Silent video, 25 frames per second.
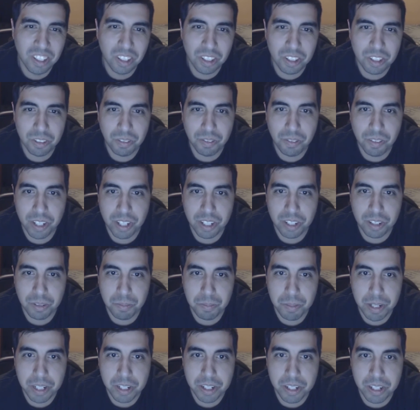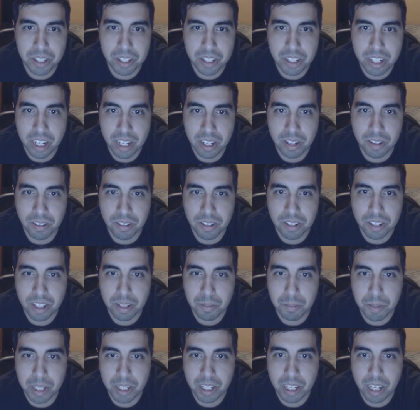Cooks who fit into Menchi standards
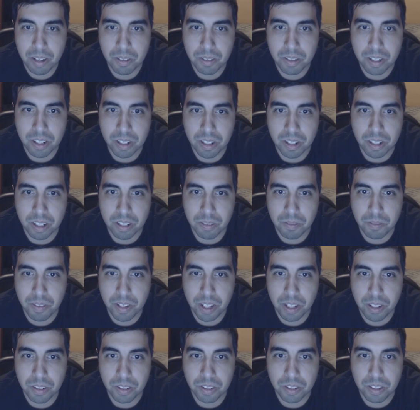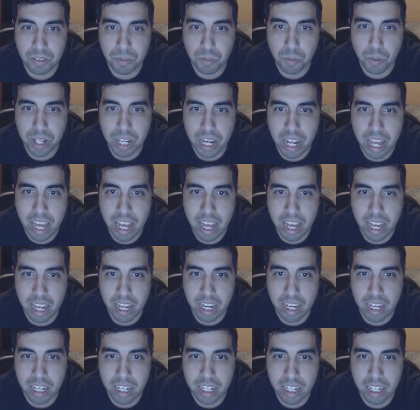can be counted on the fingers of one
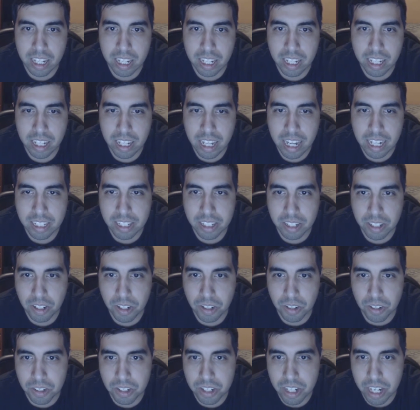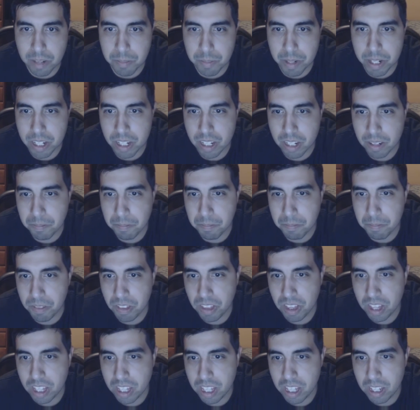hand, and that's an understatement.
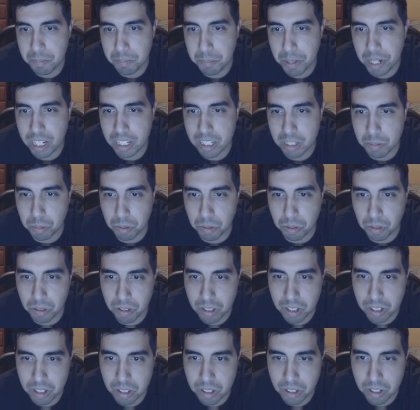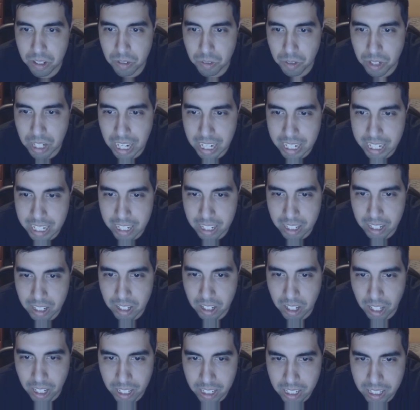Impossible. You got it?
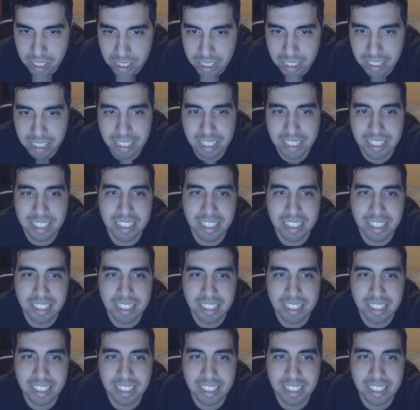Huh?